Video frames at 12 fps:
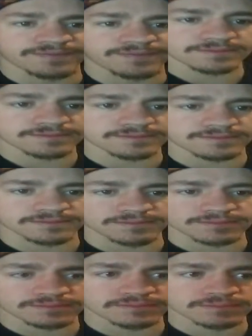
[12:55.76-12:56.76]

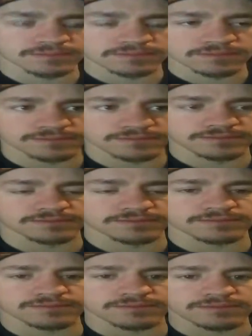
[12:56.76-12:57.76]

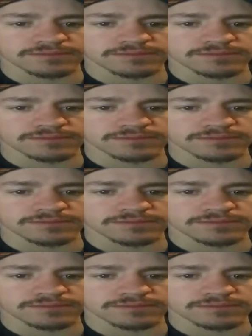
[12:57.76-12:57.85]
(no one is talking)